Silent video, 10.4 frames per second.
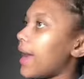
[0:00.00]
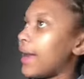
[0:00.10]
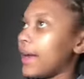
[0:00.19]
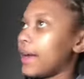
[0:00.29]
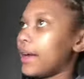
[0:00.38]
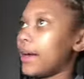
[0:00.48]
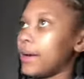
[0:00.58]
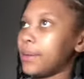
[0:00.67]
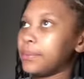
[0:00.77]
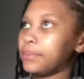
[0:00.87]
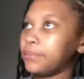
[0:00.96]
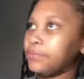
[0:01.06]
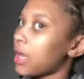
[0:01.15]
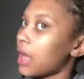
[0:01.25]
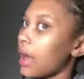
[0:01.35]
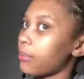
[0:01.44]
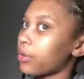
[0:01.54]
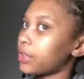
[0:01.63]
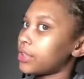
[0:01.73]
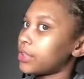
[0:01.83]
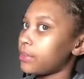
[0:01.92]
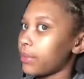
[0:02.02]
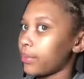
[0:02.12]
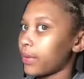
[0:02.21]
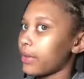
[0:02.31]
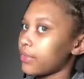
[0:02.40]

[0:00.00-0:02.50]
And I'm going to ship it whenever you